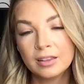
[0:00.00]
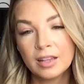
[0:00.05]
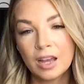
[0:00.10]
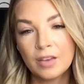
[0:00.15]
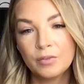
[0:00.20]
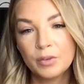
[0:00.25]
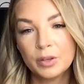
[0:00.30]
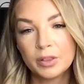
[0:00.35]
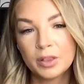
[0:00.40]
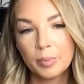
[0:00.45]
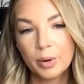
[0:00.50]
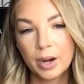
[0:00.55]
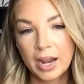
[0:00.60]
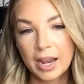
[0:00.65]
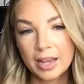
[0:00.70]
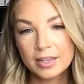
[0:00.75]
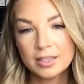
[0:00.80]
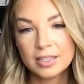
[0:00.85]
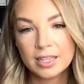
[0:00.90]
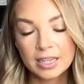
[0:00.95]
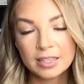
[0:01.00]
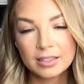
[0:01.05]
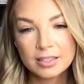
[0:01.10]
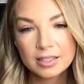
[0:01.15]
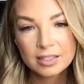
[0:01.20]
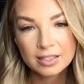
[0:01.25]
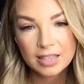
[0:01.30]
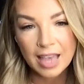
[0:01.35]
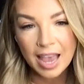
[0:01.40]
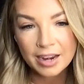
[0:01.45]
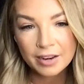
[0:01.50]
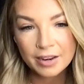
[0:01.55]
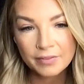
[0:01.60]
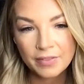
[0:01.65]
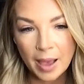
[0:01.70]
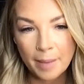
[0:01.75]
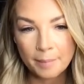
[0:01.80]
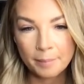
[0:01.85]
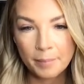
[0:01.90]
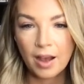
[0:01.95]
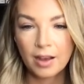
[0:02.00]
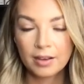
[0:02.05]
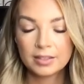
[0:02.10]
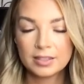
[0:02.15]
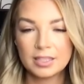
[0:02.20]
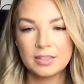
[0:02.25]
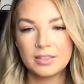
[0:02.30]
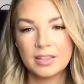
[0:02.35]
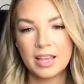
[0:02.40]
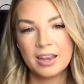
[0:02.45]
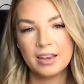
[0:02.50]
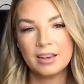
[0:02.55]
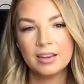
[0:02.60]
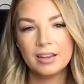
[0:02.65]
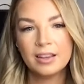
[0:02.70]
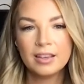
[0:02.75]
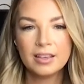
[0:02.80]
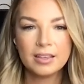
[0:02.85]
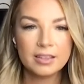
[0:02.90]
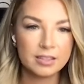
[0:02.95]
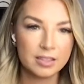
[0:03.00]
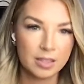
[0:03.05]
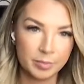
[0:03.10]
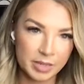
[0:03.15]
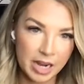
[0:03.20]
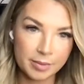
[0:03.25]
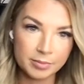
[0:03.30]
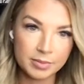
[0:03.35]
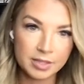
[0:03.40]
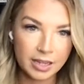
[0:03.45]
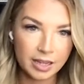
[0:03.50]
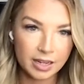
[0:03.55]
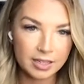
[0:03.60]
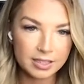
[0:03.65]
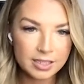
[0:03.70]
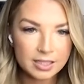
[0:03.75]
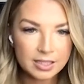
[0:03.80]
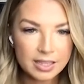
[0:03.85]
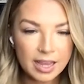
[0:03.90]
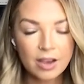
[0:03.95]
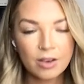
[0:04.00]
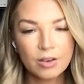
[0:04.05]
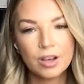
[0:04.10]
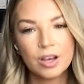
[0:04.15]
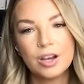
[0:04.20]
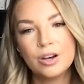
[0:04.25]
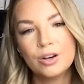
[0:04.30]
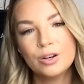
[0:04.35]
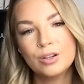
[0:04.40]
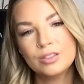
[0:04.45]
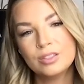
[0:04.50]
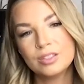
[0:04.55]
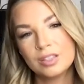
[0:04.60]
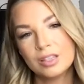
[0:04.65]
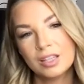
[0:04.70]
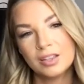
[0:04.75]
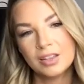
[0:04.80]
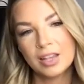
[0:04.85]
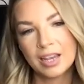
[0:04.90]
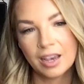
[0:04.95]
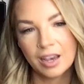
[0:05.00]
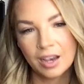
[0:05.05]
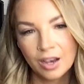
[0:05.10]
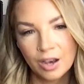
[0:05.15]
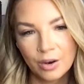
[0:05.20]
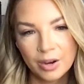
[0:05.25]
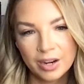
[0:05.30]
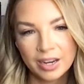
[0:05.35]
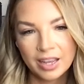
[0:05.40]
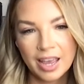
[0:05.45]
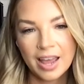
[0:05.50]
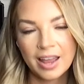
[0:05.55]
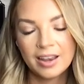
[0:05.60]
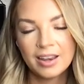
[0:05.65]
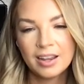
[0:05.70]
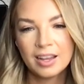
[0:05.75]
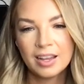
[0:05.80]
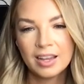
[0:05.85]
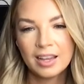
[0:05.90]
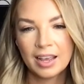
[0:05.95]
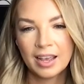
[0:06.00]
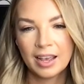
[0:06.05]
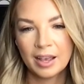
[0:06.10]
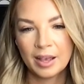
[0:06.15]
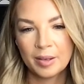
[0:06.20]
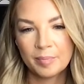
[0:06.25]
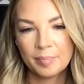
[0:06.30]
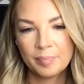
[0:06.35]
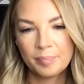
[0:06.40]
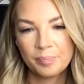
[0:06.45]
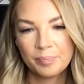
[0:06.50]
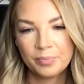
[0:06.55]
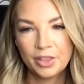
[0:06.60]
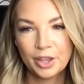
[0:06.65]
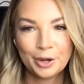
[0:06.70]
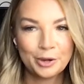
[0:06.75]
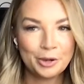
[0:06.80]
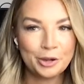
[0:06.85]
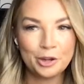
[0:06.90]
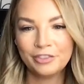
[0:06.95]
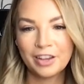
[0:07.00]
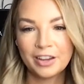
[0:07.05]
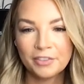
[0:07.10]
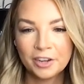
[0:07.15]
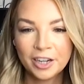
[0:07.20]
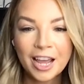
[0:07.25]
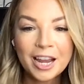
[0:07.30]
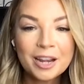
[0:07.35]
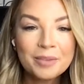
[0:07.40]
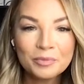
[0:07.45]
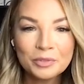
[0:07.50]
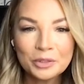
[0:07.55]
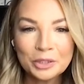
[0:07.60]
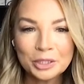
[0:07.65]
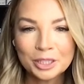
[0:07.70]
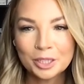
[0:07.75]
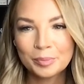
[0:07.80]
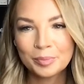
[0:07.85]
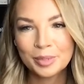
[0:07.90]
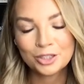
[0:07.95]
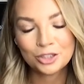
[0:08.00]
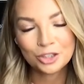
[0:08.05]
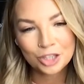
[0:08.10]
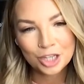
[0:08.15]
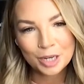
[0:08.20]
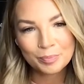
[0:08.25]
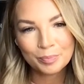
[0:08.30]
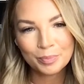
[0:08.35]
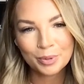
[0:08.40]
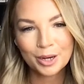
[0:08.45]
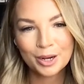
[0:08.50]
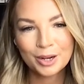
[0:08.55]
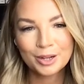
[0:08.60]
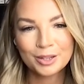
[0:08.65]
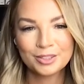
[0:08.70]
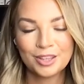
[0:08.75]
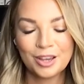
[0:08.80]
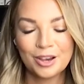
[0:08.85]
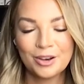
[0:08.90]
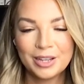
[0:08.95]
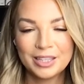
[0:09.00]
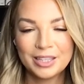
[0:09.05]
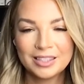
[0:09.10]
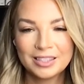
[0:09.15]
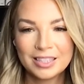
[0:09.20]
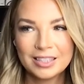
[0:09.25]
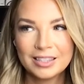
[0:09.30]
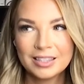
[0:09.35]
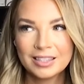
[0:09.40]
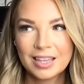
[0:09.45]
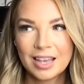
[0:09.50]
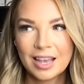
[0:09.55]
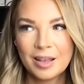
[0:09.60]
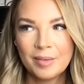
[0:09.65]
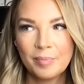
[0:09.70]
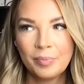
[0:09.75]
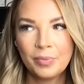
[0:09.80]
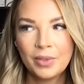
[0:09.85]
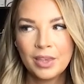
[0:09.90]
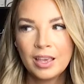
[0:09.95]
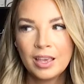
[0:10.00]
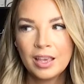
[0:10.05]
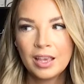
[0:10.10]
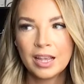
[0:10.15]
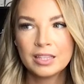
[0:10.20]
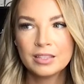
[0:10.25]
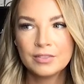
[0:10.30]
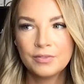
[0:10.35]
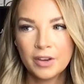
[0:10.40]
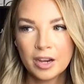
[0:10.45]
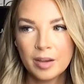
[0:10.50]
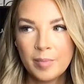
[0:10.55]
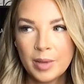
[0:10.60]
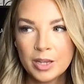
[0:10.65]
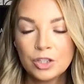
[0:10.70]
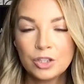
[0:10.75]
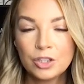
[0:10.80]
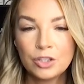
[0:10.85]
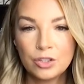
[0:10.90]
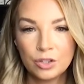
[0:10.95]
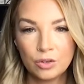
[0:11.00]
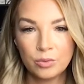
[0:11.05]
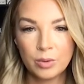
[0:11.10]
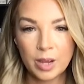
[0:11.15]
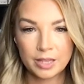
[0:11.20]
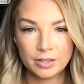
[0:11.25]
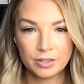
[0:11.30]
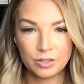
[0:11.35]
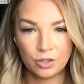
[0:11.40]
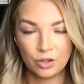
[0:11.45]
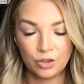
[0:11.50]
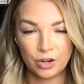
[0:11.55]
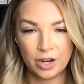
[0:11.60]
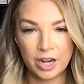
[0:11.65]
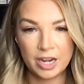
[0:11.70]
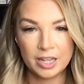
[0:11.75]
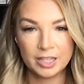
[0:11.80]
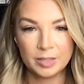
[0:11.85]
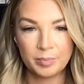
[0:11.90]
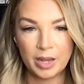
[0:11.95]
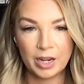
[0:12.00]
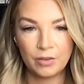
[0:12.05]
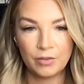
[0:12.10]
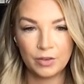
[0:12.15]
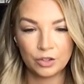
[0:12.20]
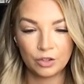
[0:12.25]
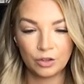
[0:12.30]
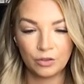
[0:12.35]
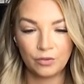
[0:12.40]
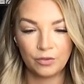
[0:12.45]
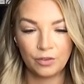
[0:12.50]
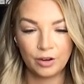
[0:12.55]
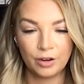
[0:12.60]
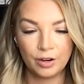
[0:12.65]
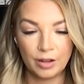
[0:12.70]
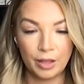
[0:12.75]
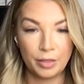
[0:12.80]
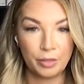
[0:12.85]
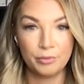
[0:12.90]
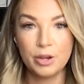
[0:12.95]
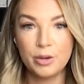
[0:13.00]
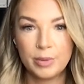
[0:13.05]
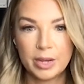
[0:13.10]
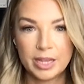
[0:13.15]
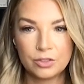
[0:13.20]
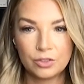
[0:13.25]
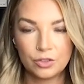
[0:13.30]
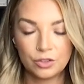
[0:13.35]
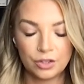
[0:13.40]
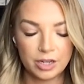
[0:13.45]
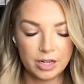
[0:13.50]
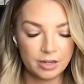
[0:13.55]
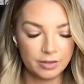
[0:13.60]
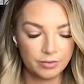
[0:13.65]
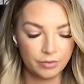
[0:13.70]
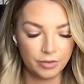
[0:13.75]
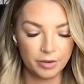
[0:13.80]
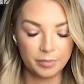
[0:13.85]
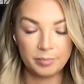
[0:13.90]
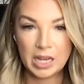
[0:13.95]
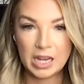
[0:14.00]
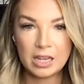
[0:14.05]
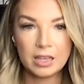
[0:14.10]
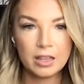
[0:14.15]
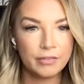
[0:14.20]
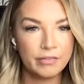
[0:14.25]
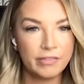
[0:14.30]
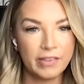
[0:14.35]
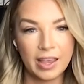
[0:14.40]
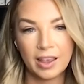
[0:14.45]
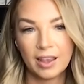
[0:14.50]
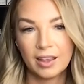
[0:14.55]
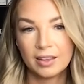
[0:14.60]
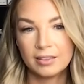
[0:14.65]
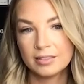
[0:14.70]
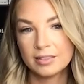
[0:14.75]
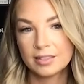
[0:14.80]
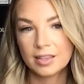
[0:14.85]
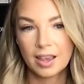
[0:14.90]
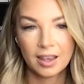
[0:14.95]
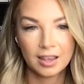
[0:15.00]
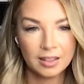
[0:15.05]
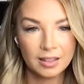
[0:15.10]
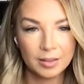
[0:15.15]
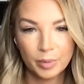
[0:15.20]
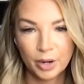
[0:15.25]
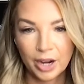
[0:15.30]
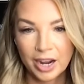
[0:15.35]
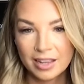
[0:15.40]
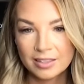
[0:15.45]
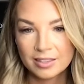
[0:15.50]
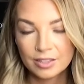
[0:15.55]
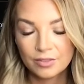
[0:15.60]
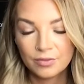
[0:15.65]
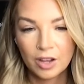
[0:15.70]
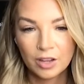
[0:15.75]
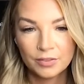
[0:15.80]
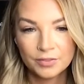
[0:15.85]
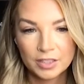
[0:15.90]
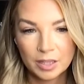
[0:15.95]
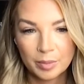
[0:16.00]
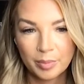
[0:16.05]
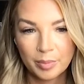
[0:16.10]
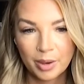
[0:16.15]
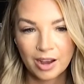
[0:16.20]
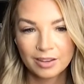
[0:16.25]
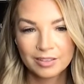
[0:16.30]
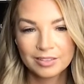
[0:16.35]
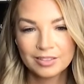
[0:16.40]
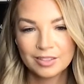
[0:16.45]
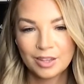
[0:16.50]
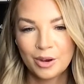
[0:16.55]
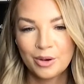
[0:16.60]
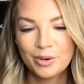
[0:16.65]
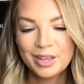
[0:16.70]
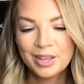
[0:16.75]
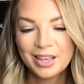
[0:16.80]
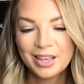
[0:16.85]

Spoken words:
love with the brand inside of that box, and then sometimes they get a discount code, so then they can go and get their new favorite item for a little bit cheaper. So it's very much a two-way street. It's beneficial for a three-way street for me, the fans, and the brands involved in the box. So